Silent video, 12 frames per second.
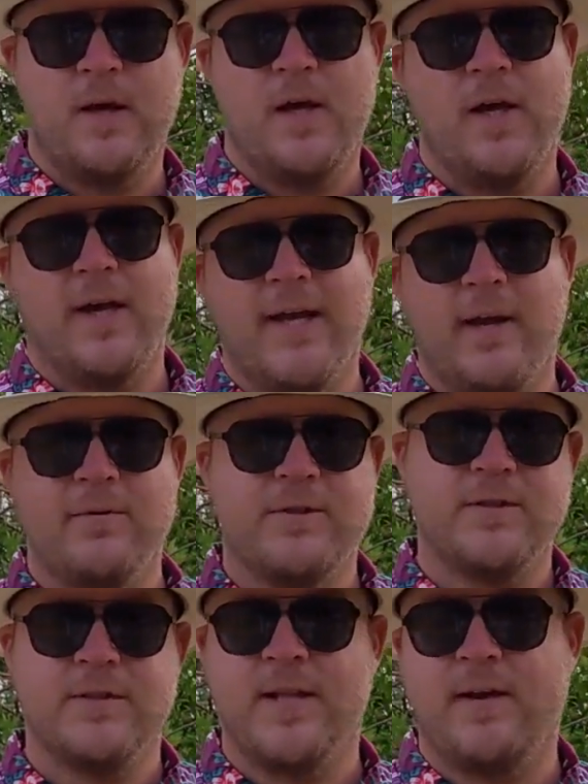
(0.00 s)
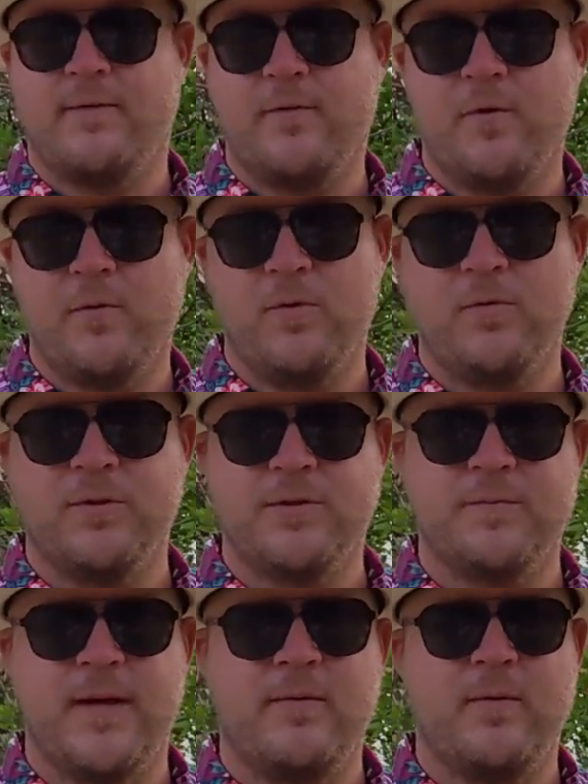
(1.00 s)
Again, which isn't that formal,
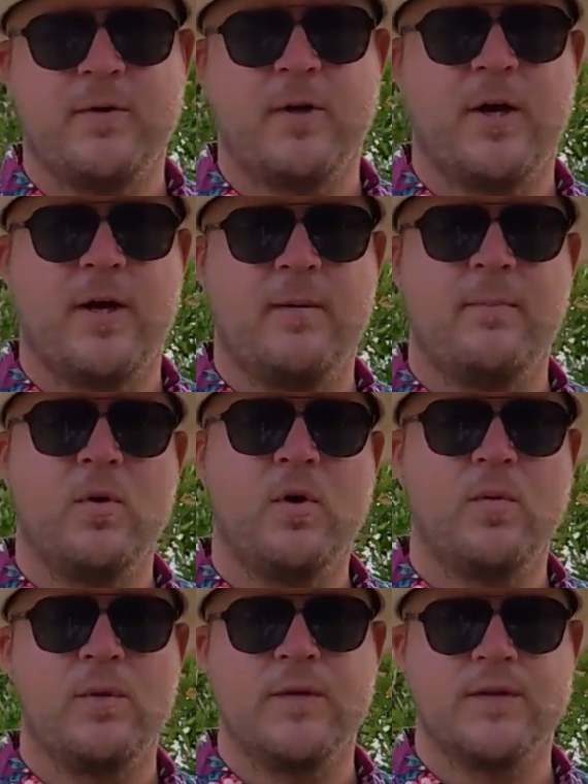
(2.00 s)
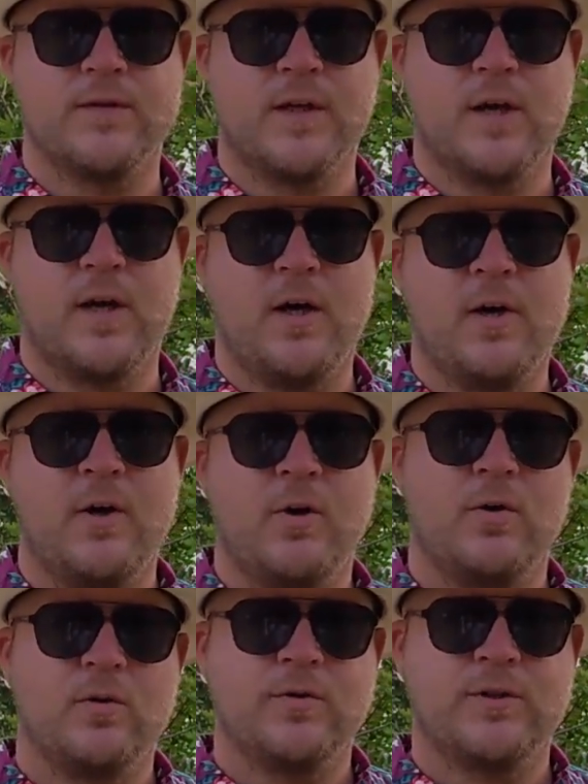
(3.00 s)
which maybe would line up more with the cigar,
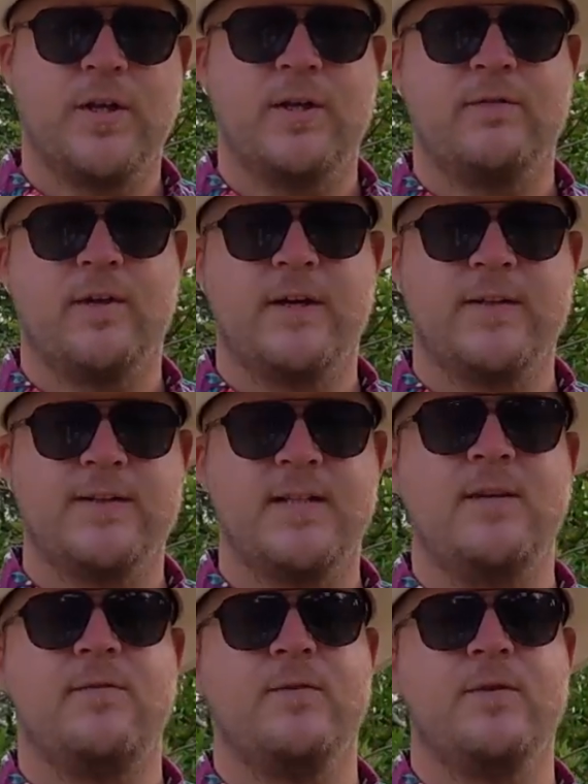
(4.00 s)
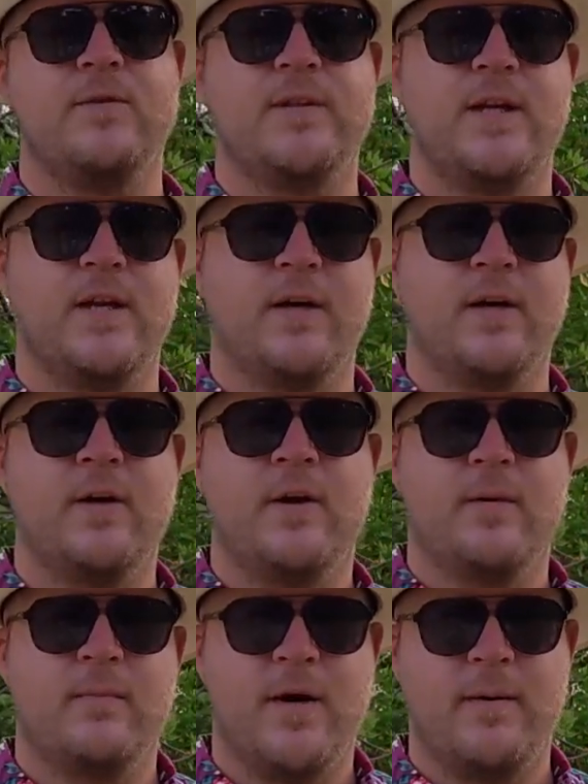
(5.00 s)
or alternatively a seafood dinner
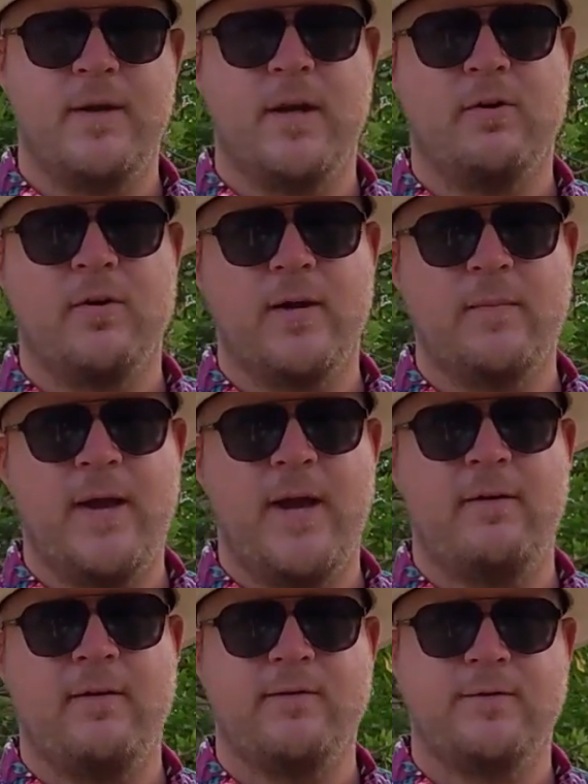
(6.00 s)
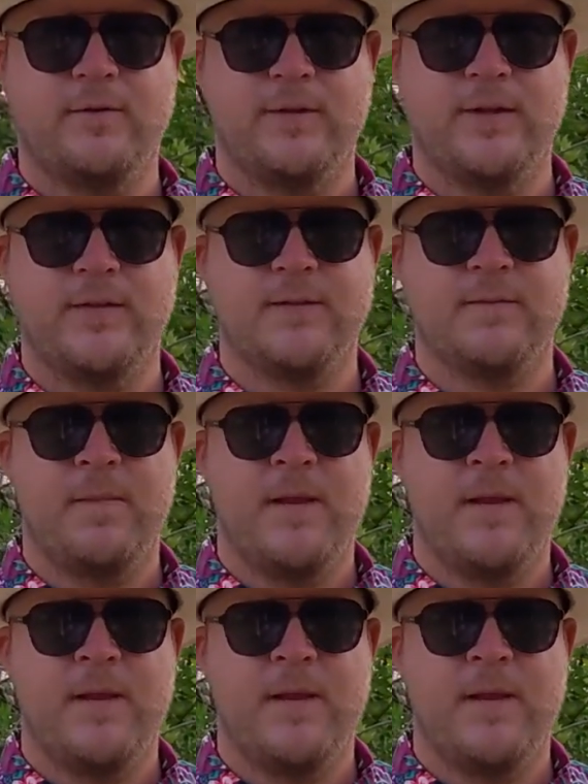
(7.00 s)
might be a great pairing for this.